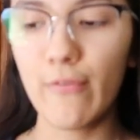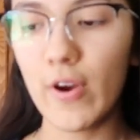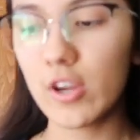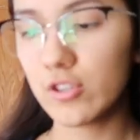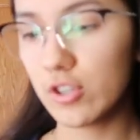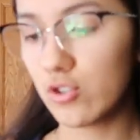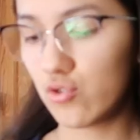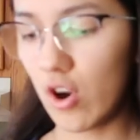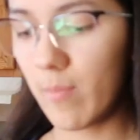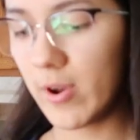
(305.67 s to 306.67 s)
Fresh
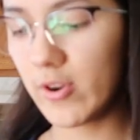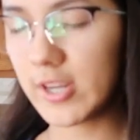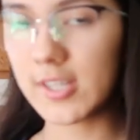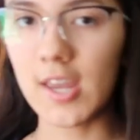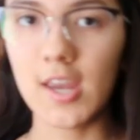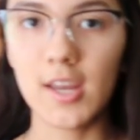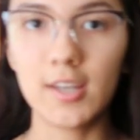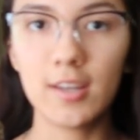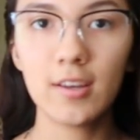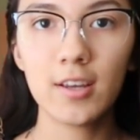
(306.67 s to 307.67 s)
strawberries
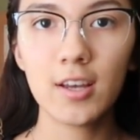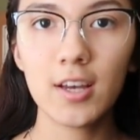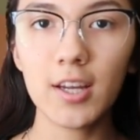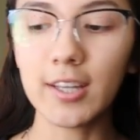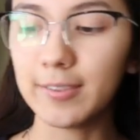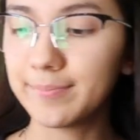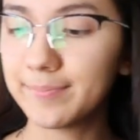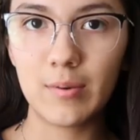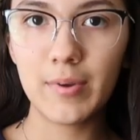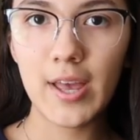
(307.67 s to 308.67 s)
and honey.
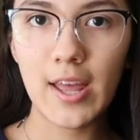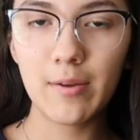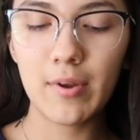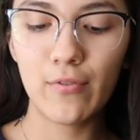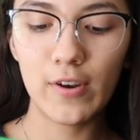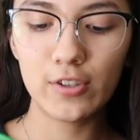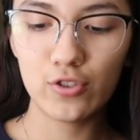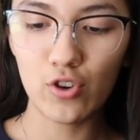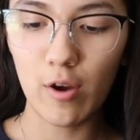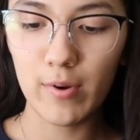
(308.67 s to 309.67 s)
I'm gonna add in my fresh
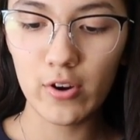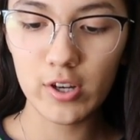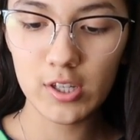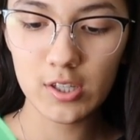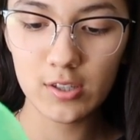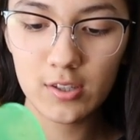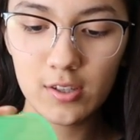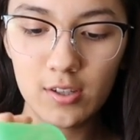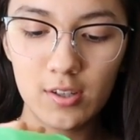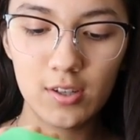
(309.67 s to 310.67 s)
strawberries.
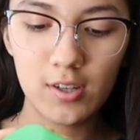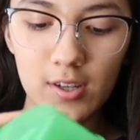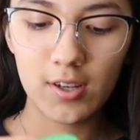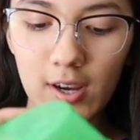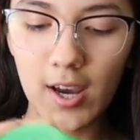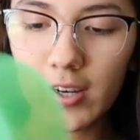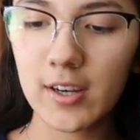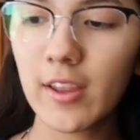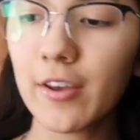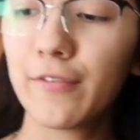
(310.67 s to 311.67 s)
I
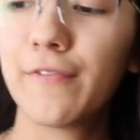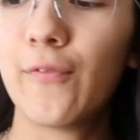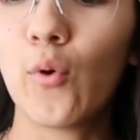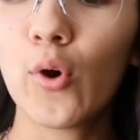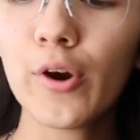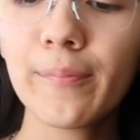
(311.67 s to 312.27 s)
did like 4.